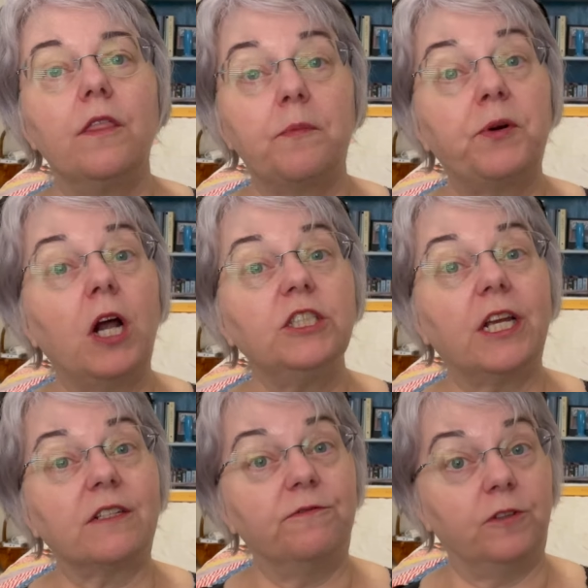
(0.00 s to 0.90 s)
The
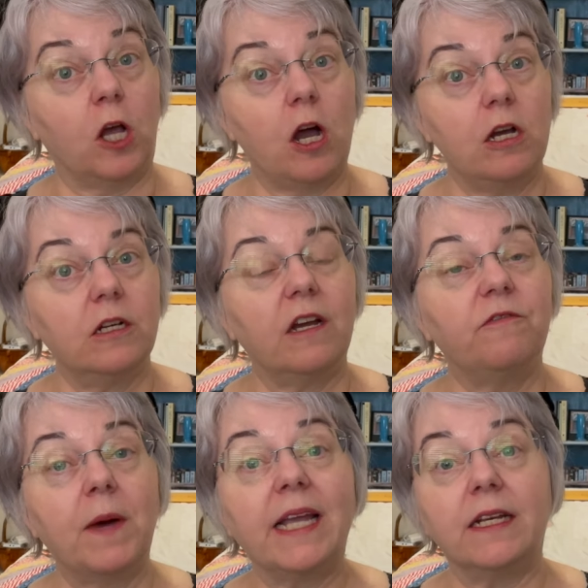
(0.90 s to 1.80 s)
project vlog of
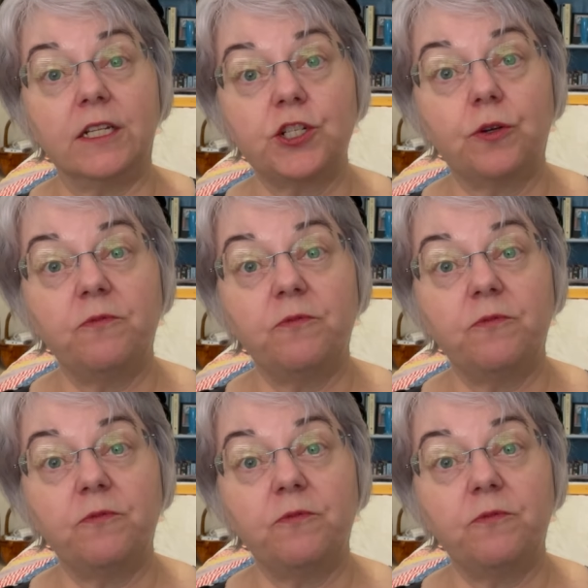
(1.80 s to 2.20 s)
my initial